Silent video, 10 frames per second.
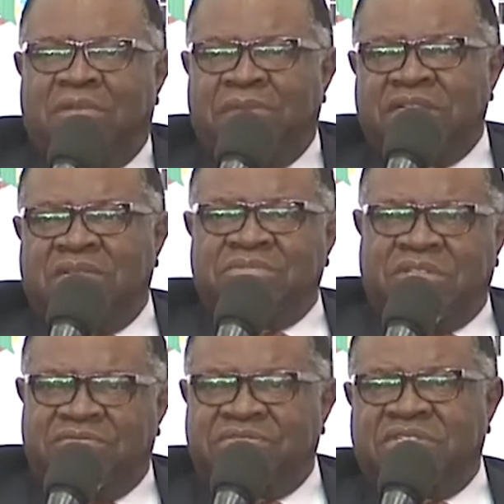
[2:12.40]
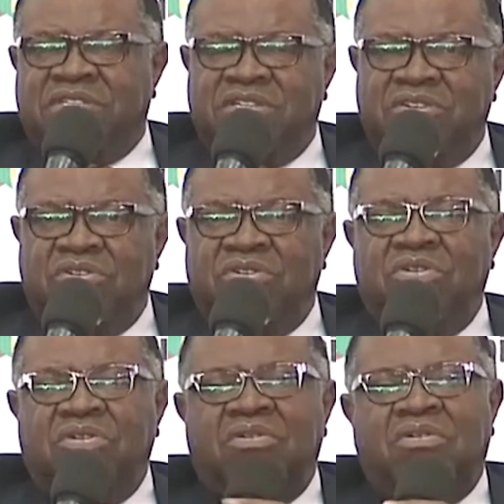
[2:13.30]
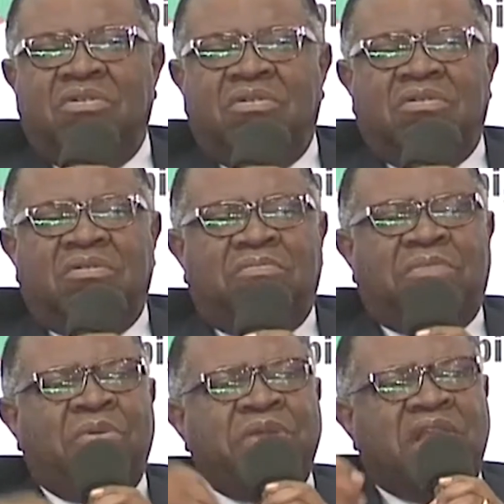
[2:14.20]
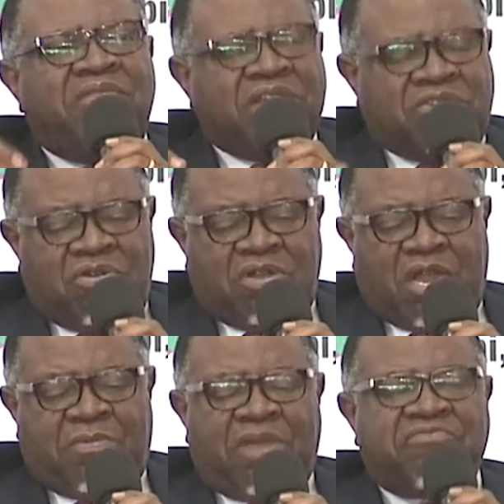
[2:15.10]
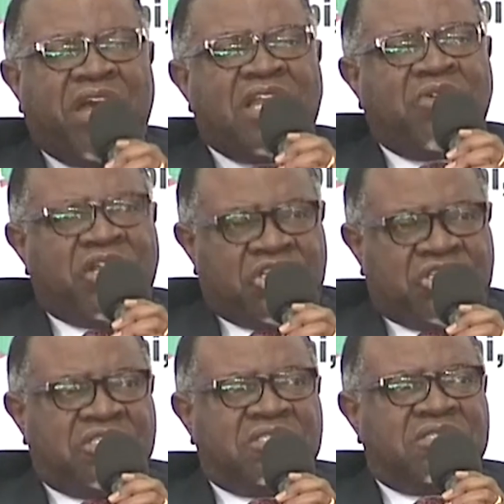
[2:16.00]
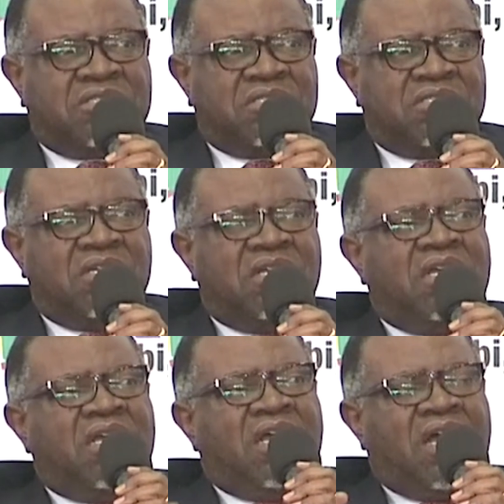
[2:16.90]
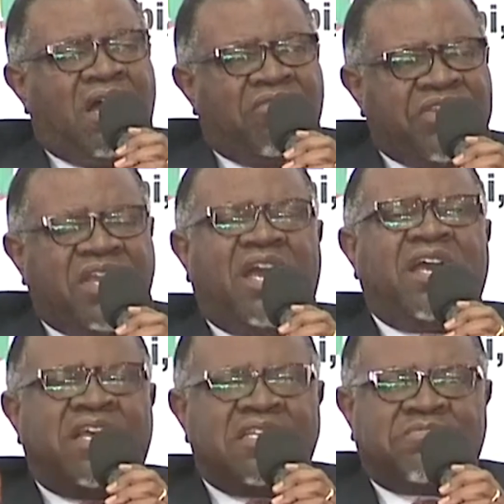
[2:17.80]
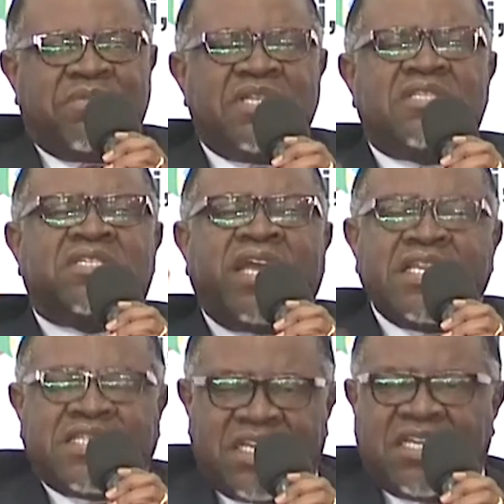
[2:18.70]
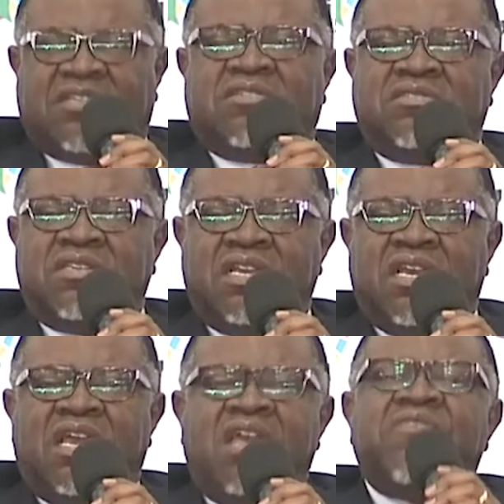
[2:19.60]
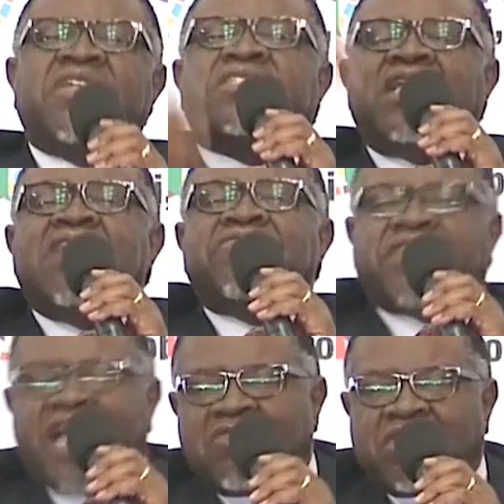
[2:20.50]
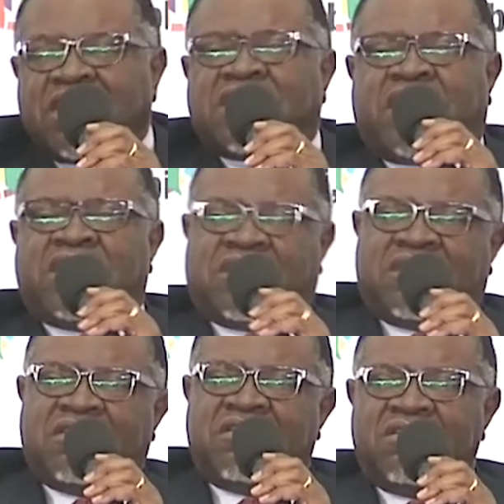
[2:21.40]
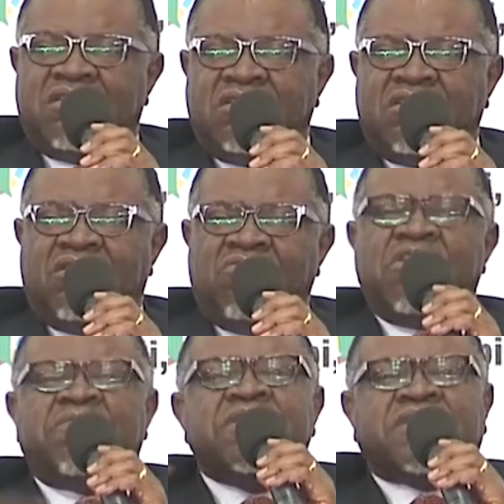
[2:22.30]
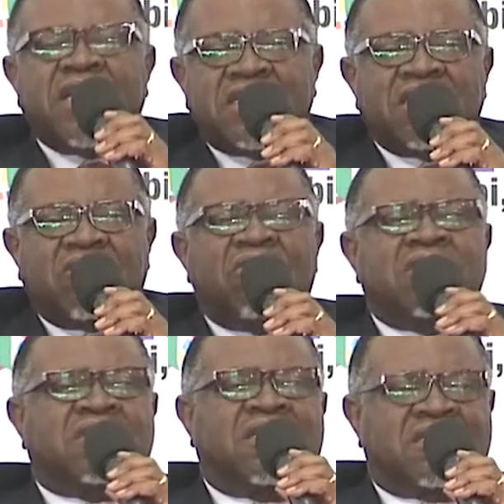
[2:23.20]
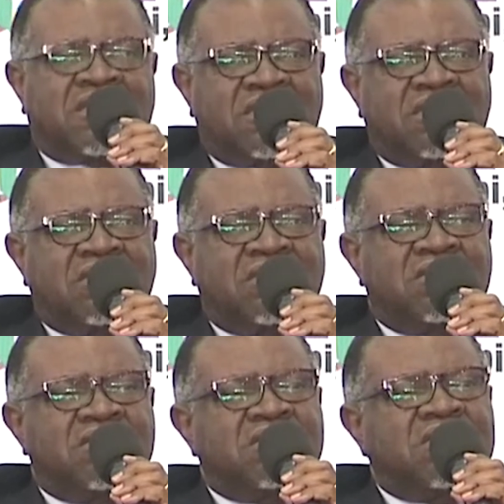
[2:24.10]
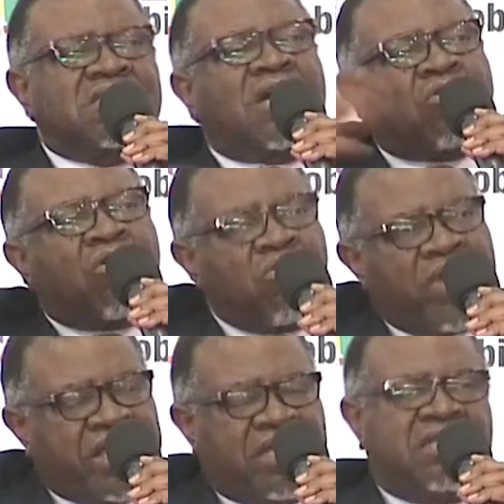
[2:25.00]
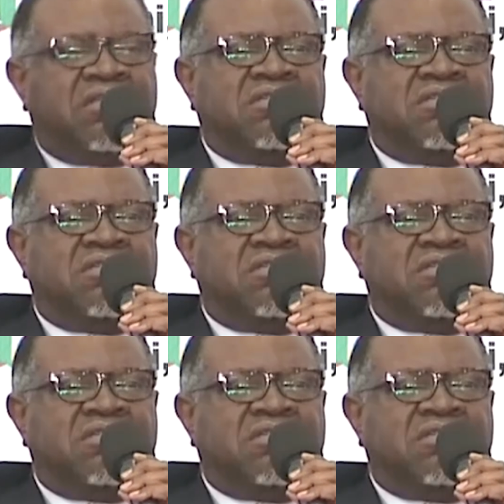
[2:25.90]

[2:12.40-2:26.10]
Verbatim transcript: among themselves. But we never talk about value addition. Africa has been trading. Even slave trade was a trade. We've been trading all these years in a wrong way.